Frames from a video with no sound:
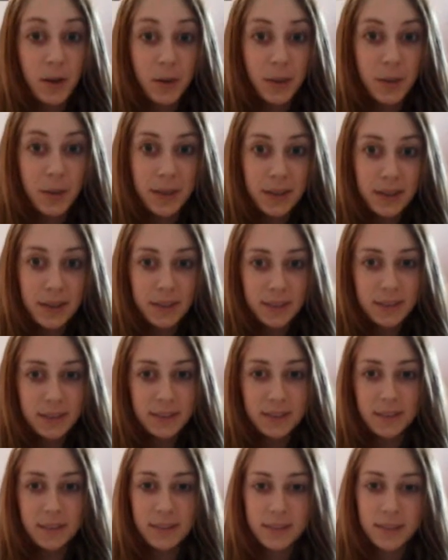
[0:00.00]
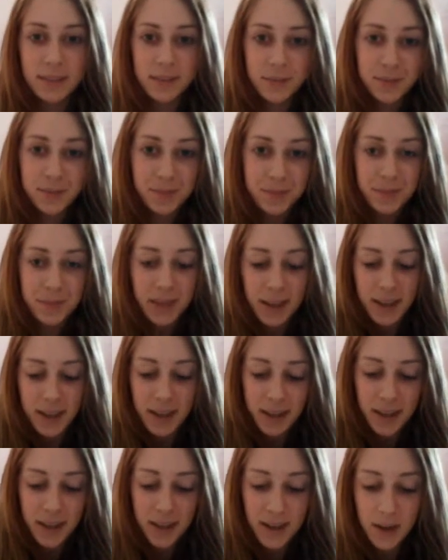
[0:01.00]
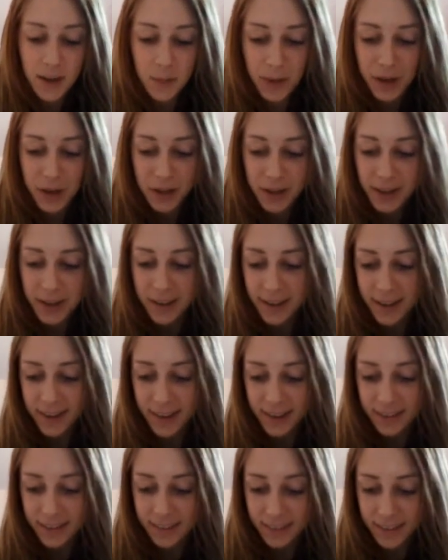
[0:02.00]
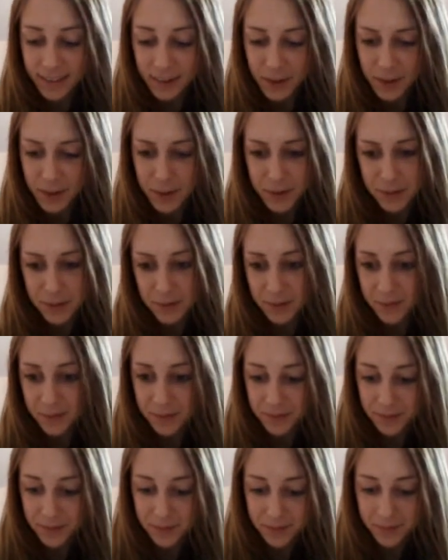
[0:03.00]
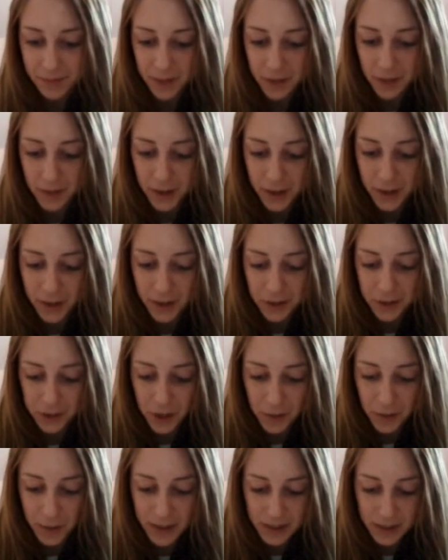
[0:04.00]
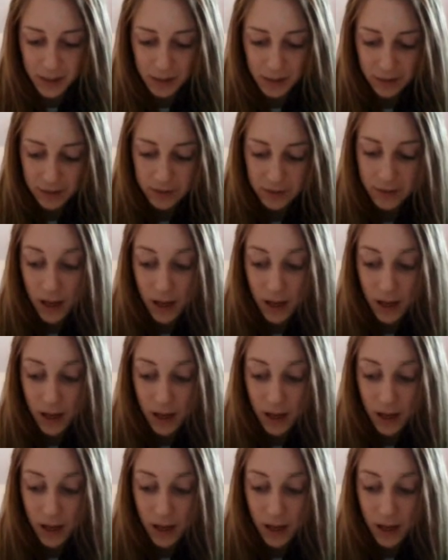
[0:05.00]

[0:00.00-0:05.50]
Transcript: Oh well. I'm getting better at it, I guess. I don't know. I'm not very good at drawing myself.